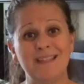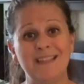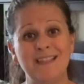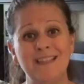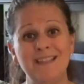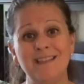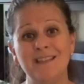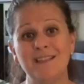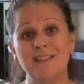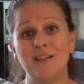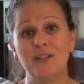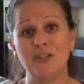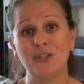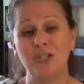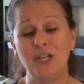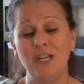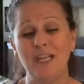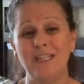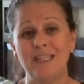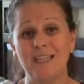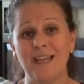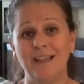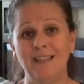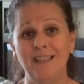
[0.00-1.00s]
This is a
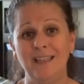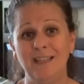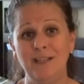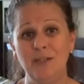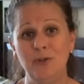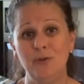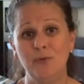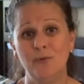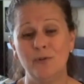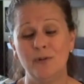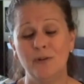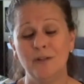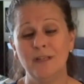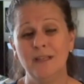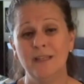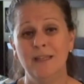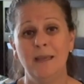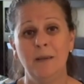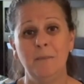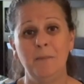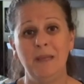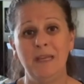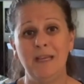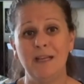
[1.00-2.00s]
sheet tucking tool
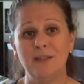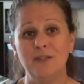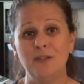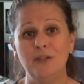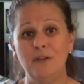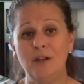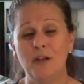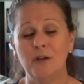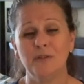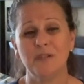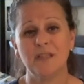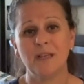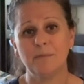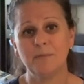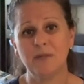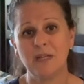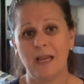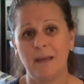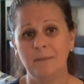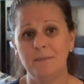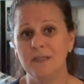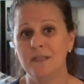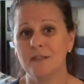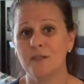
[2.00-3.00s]
because you know
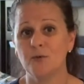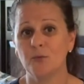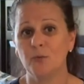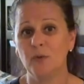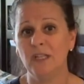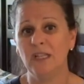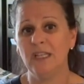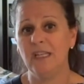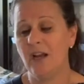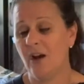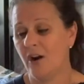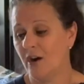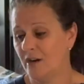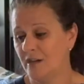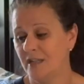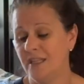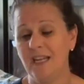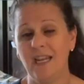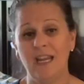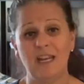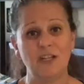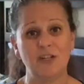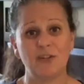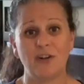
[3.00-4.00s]
sometimes it's really hard
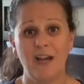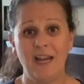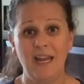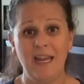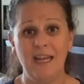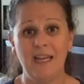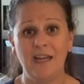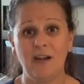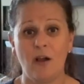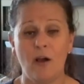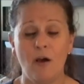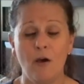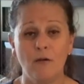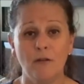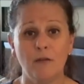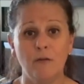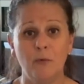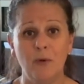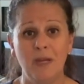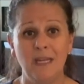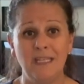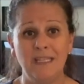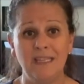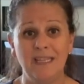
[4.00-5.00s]
to get your hand all the
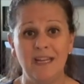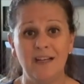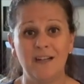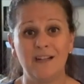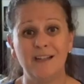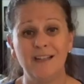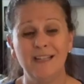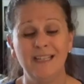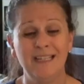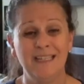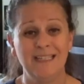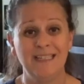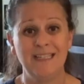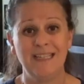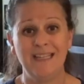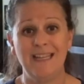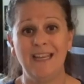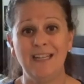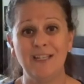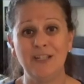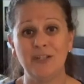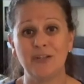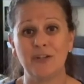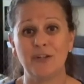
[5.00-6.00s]
way in there to
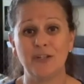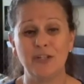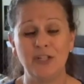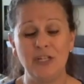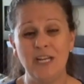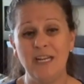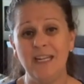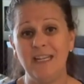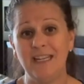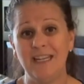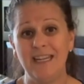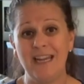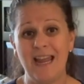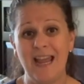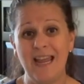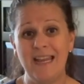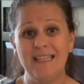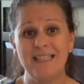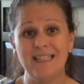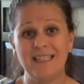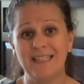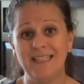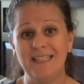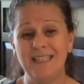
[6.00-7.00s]
get your sheet
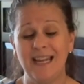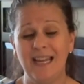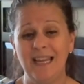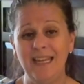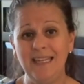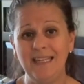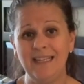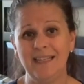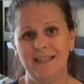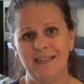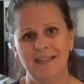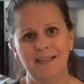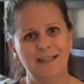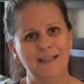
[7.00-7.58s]
nice and tight.